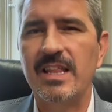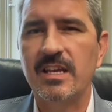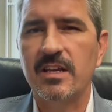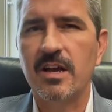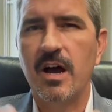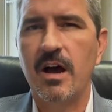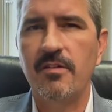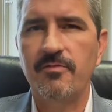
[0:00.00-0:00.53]
the
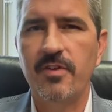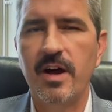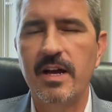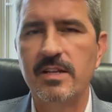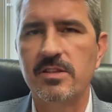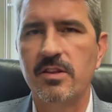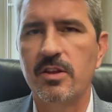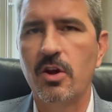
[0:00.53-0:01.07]

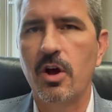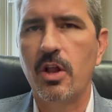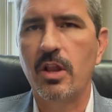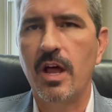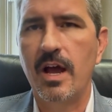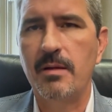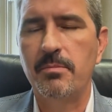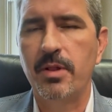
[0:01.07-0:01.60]
confines of the
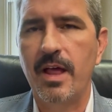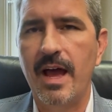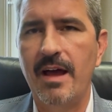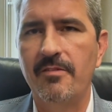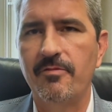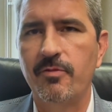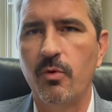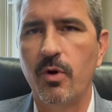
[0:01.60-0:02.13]
online
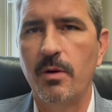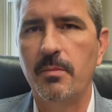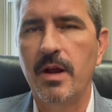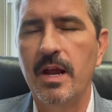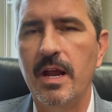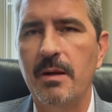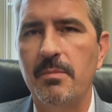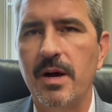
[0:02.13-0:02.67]
platform
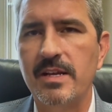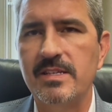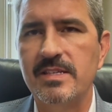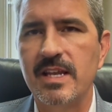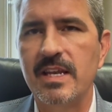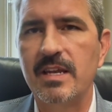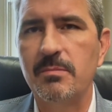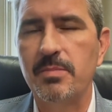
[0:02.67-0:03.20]
by
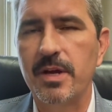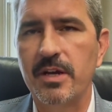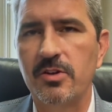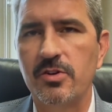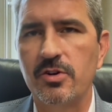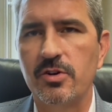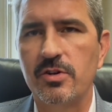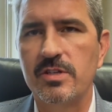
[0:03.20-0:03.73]
sending
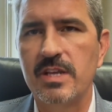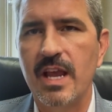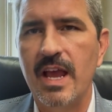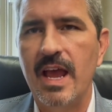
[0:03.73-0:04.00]
pictures.